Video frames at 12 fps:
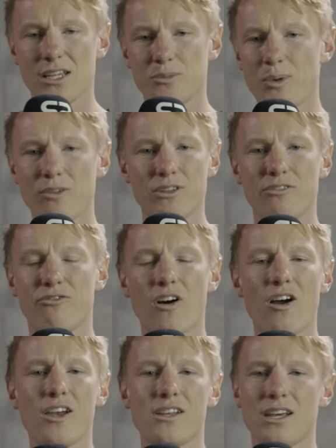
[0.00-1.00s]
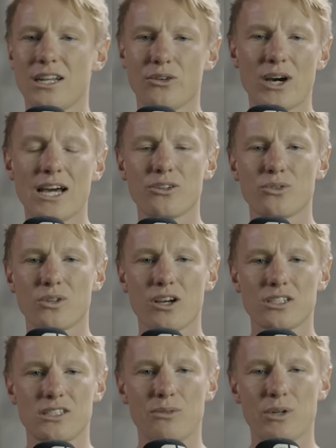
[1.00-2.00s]
it's perfectly fine and it'll handle
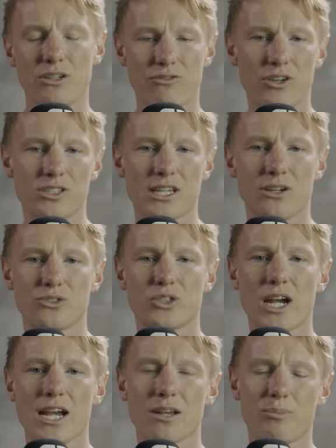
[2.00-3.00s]
nicely when you first get on track.